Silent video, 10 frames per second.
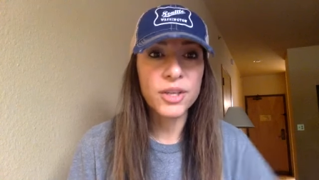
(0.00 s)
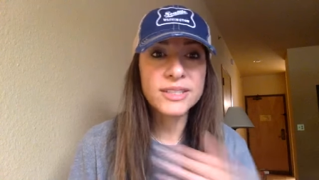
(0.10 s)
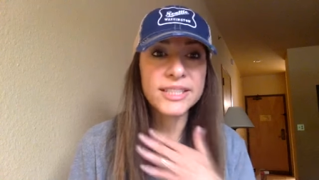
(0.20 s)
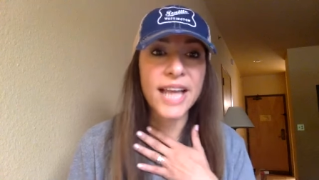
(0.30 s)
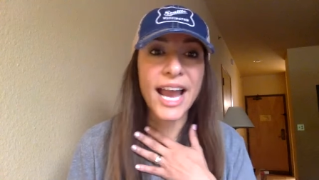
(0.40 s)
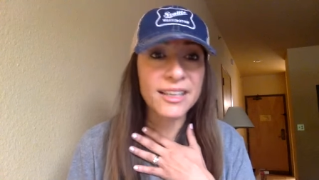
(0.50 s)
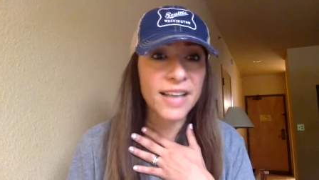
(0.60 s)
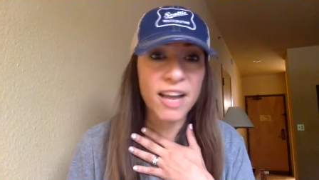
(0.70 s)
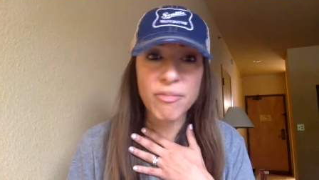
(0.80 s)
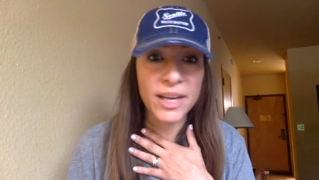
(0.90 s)
You see, I
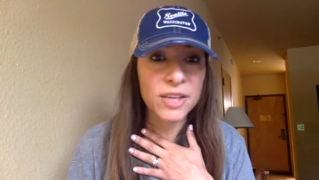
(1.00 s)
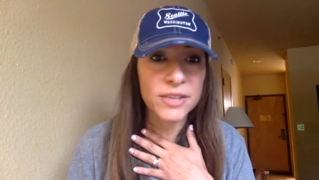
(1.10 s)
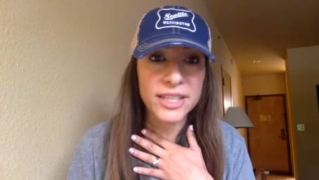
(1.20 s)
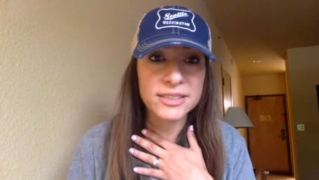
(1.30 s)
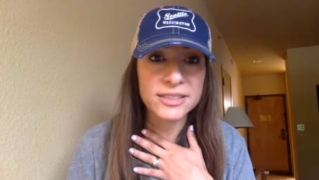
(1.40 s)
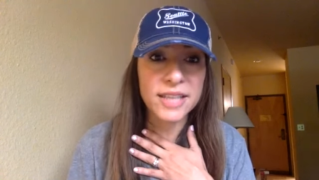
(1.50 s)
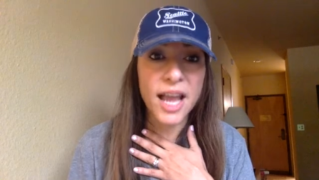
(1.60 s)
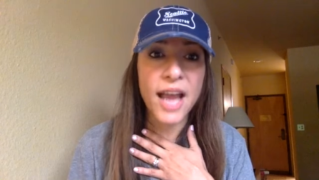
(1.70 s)
didn't have migraines.